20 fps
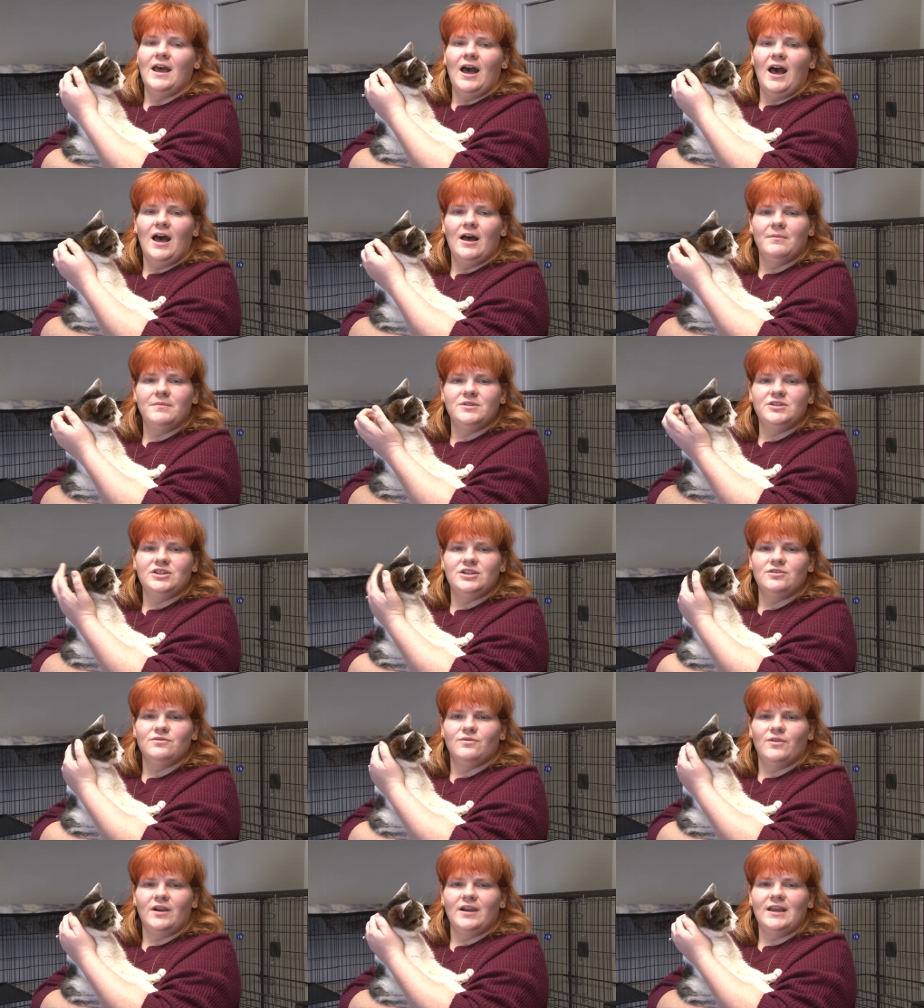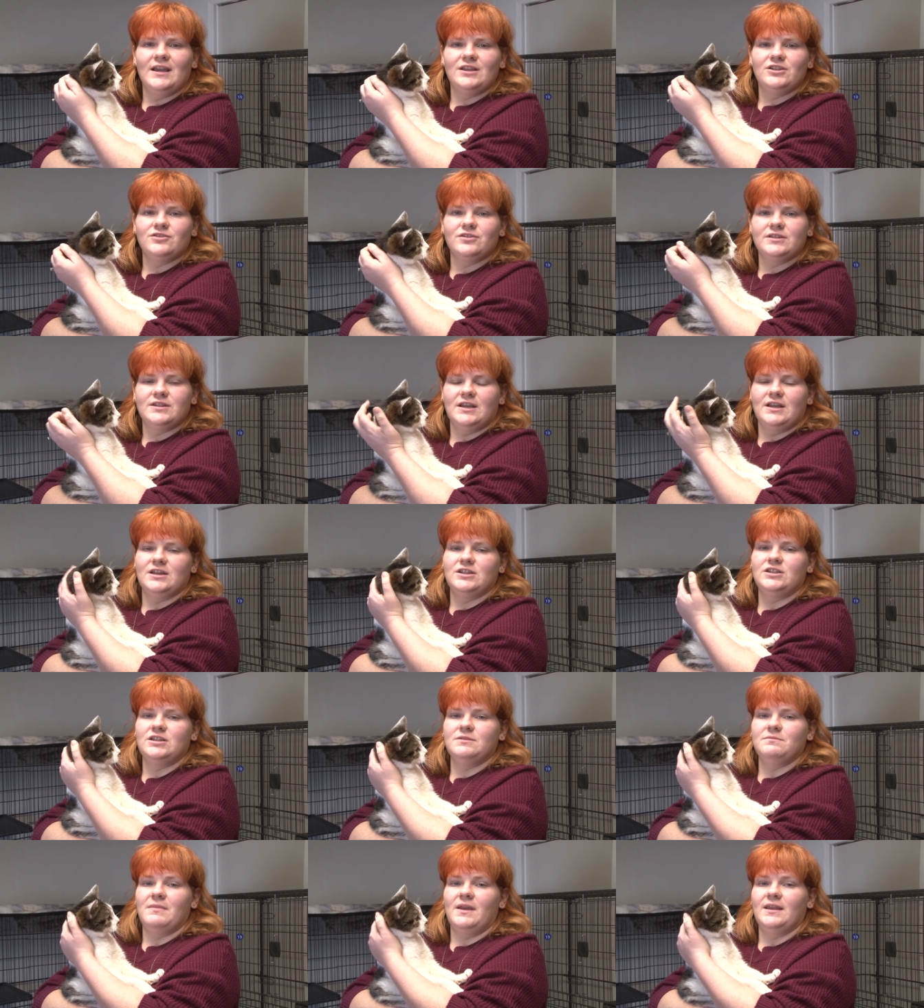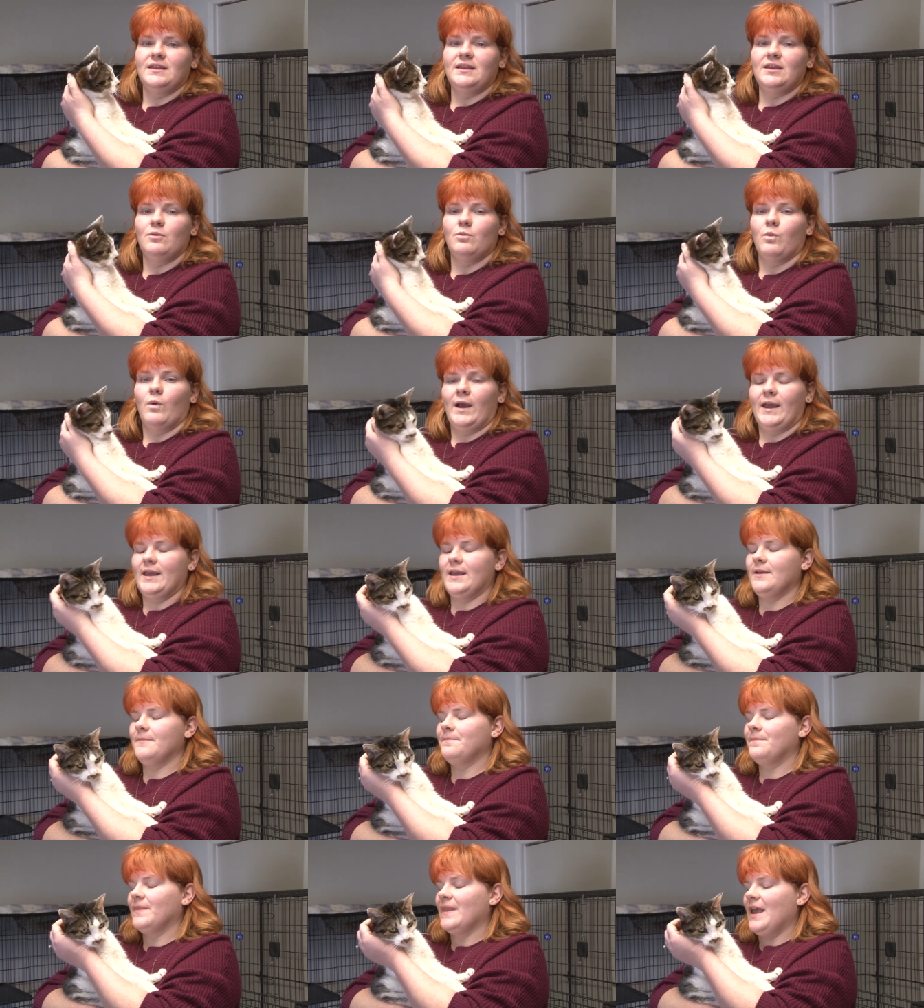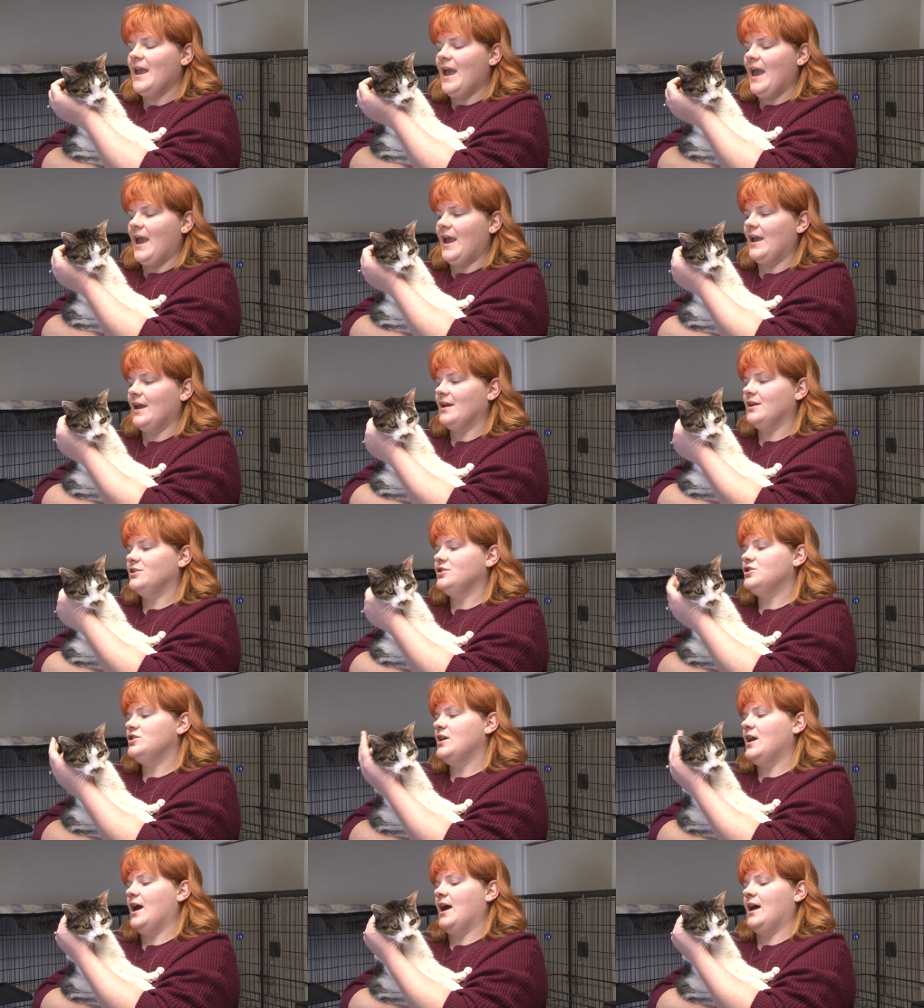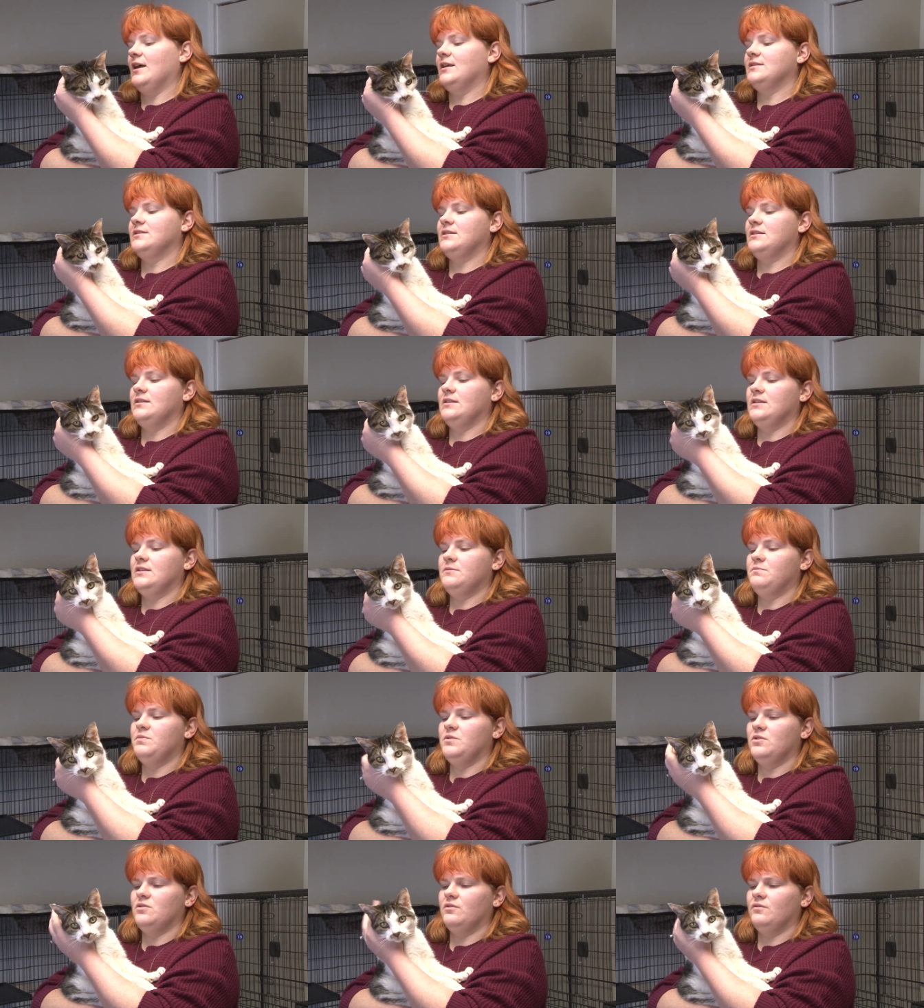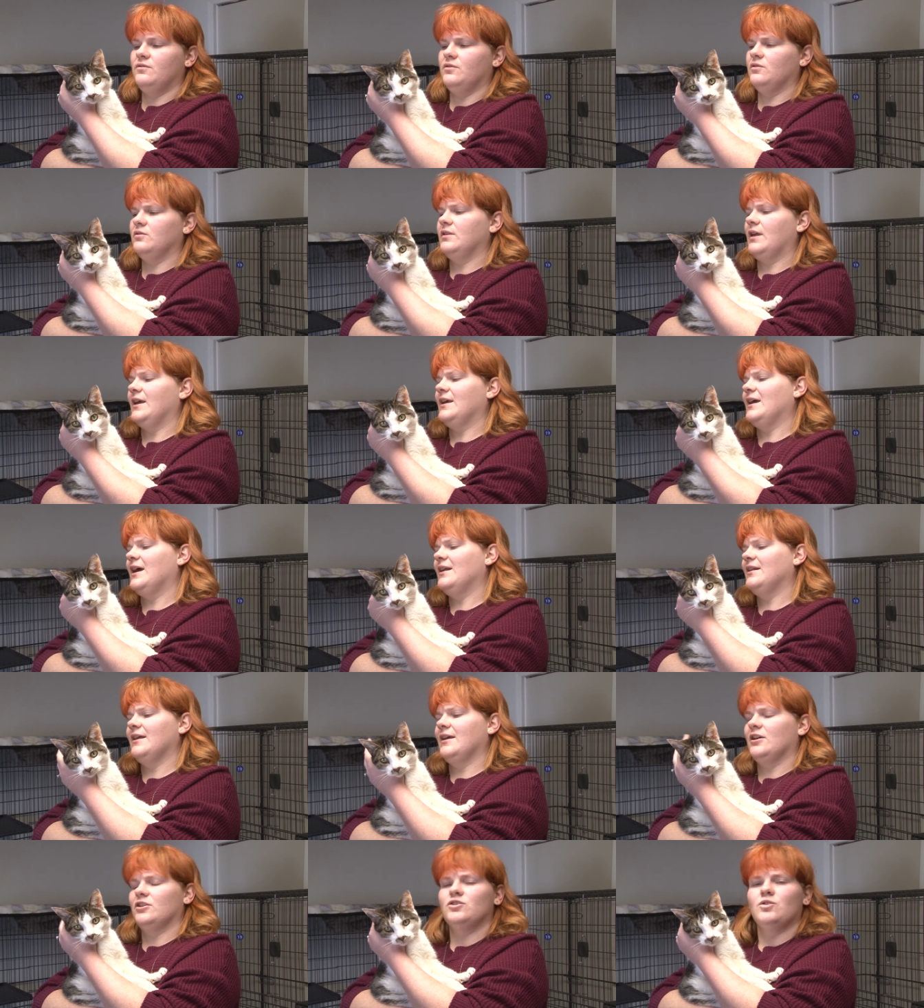Um, she's very interesting because she's mainly white, and she has these beautiful, like kind of like a